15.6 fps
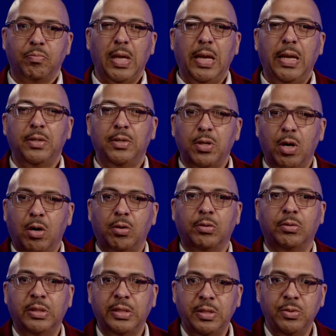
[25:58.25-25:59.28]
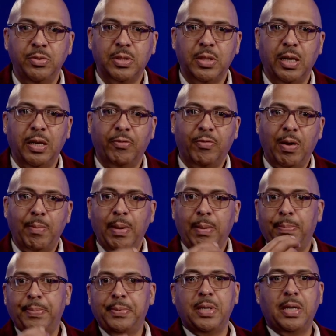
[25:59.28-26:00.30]
Internally, you said, "If I may
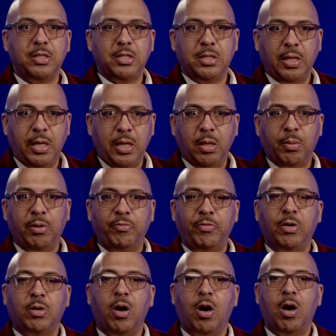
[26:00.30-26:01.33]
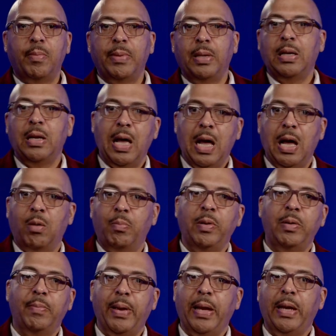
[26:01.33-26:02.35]
touch the hem of your garment, I'll
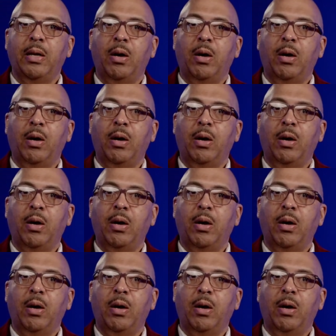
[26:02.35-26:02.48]
be made